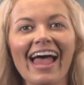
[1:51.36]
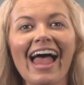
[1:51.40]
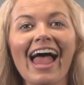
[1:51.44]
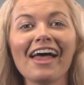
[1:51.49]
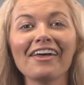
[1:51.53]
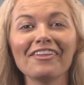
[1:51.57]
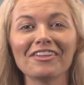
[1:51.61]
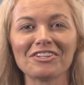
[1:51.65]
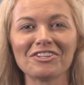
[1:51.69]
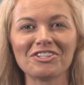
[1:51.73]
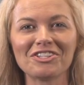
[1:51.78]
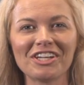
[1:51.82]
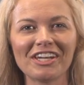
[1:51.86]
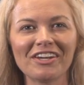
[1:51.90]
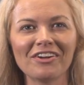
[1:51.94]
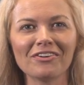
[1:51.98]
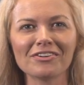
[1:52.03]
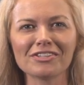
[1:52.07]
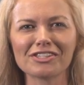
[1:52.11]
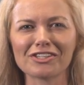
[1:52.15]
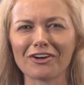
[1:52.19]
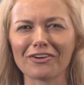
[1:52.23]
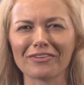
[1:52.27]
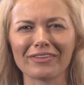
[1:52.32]
Atlas
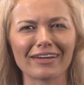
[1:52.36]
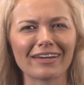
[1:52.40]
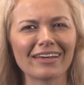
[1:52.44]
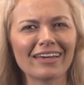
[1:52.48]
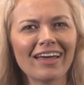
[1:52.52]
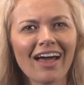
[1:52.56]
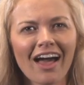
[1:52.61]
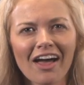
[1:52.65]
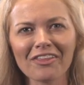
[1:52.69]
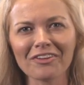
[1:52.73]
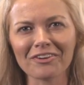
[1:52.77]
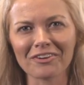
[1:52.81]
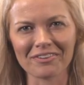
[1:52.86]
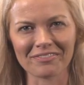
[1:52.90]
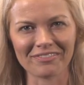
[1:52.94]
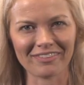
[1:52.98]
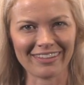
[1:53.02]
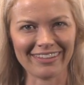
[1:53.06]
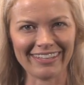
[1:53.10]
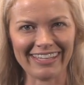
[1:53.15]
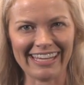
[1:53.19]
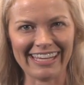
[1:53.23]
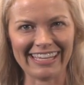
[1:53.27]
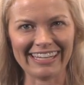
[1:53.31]
shingles are the color of
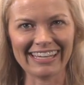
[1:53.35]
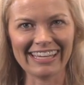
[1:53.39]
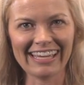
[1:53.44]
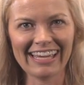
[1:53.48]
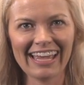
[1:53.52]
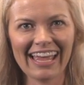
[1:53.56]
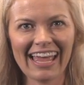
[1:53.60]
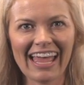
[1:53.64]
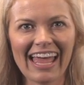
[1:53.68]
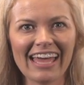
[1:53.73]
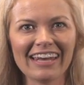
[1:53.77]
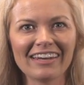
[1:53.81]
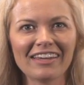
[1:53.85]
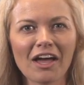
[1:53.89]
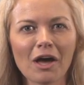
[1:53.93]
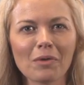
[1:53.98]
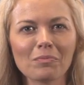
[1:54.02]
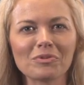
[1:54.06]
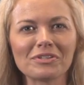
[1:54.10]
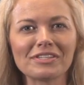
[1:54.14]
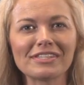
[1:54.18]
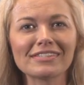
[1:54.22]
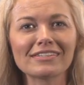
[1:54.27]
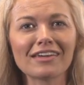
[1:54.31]
clean and come
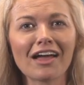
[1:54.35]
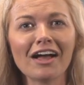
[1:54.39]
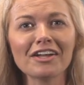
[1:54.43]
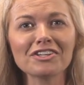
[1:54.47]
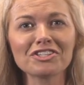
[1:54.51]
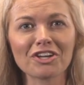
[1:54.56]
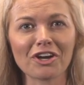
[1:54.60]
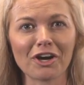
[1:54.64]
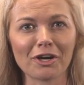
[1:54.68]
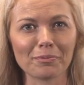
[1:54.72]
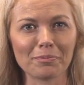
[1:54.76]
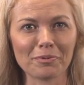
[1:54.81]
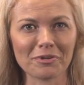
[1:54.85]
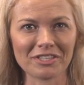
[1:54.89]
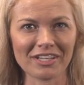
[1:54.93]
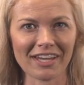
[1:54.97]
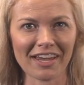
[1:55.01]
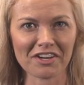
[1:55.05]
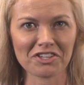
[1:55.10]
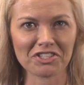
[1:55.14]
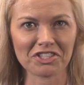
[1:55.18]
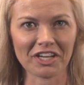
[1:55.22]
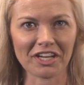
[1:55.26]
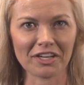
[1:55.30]
with Scotchgard
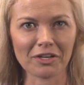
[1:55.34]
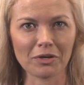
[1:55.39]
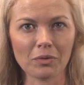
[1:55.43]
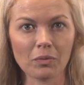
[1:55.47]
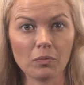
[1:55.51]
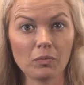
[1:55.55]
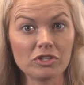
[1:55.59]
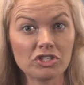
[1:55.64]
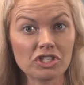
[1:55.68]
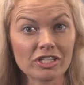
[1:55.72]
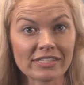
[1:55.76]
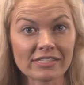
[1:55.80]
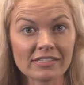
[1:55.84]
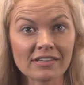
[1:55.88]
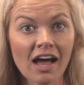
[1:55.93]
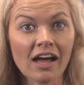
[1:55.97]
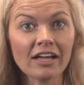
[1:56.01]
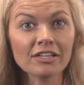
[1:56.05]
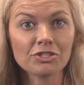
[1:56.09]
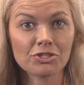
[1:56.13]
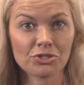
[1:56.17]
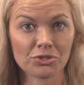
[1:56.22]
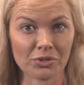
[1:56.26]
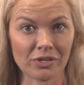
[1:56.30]
protection, which is
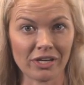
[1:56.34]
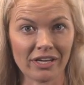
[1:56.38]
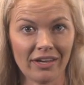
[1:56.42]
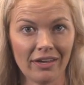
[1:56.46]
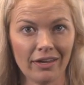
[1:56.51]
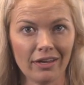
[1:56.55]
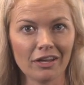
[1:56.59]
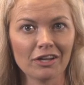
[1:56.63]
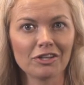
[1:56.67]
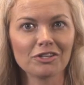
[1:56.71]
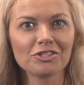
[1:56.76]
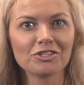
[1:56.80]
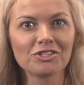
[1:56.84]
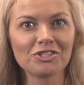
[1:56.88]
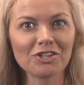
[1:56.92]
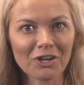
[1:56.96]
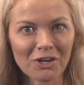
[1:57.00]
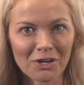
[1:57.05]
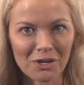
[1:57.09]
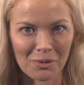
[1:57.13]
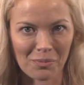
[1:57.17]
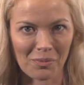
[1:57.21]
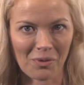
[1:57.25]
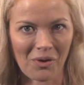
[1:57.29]
non-streaking,
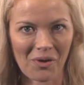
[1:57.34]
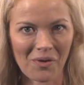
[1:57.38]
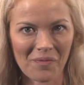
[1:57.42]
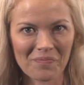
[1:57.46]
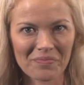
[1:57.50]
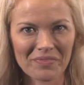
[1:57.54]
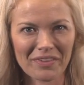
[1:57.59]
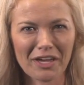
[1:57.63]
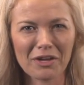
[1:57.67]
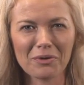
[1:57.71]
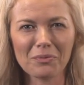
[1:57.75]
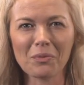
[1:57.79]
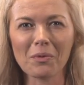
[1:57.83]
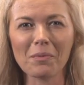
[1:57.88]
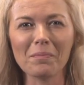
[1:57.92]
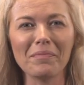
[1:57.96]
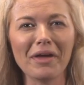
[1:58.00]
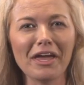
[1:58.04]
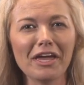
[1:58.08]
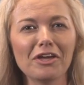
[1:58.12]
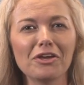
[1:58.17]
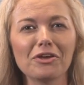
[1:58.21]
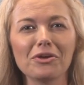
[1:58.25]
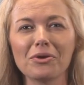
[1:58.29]
durable, and will
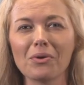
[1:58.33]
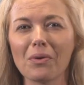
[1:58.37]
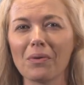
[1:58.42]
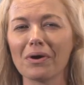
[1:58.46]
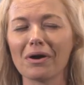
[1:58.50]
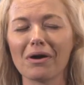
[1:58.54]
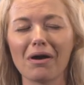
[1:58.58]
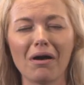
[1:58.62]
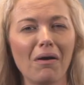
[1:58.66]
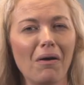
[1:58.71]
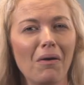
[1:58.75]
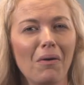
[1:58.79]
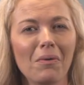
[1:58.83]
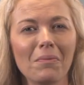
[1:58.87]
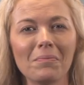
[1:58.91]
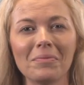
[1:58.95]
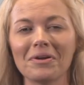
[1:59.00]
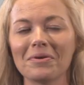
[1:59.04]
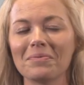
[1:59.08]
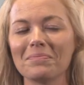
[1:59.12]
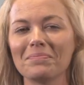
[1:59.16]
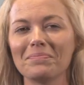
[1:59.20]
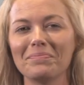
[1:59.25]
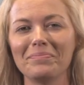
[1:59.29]
make your
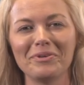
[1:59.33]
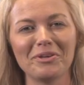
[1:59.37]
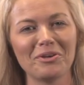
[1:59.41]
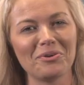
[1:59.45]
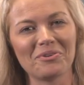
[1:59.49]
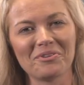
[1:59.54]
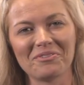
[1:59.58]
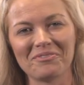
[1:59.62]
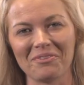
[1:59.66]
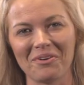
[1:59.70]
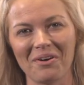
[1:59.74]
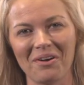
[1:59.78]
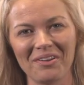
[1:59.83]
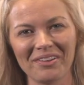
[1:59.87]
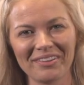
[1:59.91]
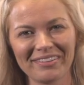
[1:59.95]
home beautiful.